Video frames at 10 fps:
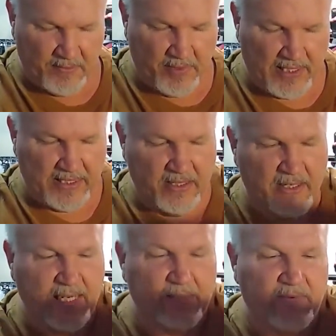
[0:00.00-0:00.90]
but you
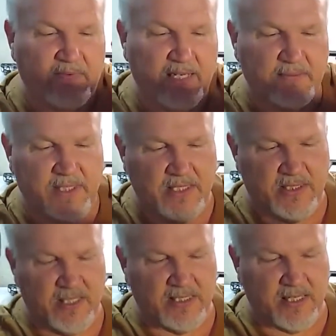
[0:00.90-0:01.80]
can get them to fit.
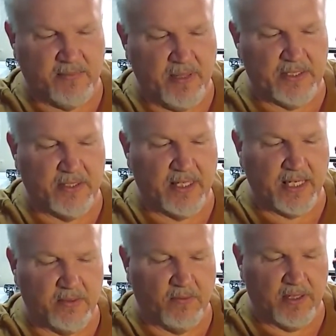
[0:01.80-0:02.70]
Just make sure you
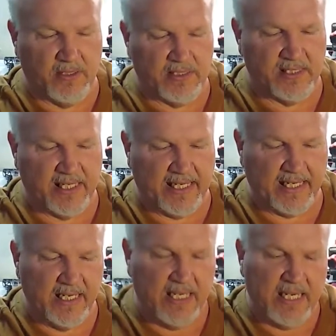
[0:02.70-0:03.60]
cut the one on the sling
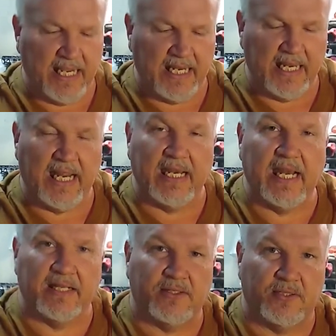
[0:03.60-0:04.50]
and
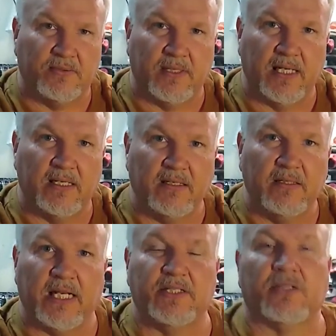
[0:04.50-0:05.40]
not your
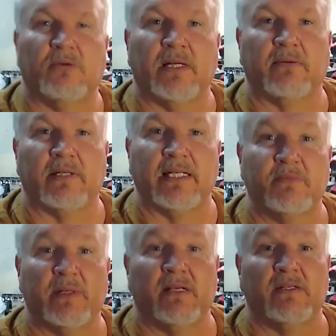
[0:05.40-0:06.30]
quick release,
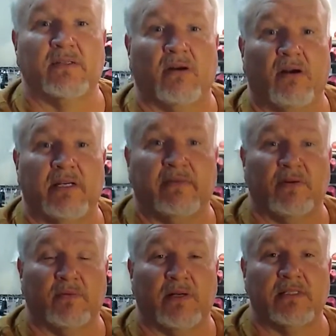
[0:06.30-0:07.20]
because there are
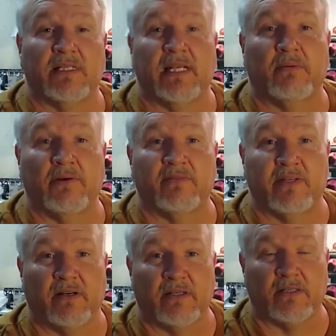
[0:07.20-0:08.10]
different ones and they will
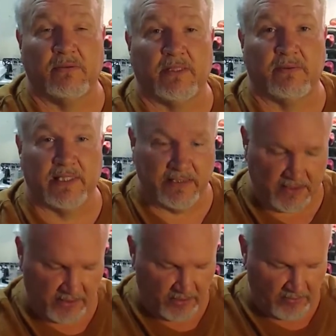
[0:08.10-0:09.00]
fit on a quick release,
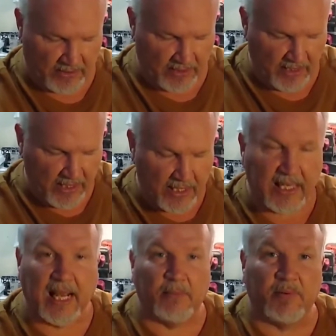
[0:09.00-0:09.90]
and you don't want to
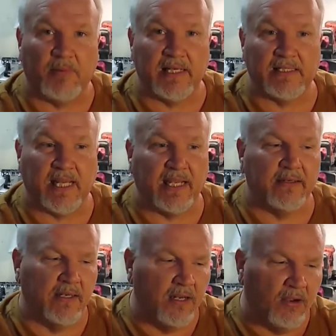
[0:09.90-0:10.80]
compromise that.
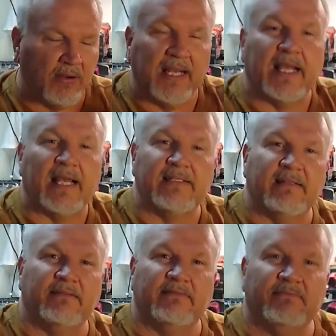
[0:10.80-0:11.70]
Okay, guys,
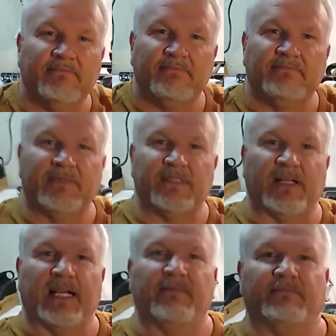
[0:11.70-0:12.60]
that's all
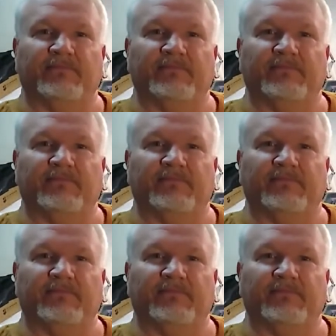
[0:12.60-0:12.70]
I got.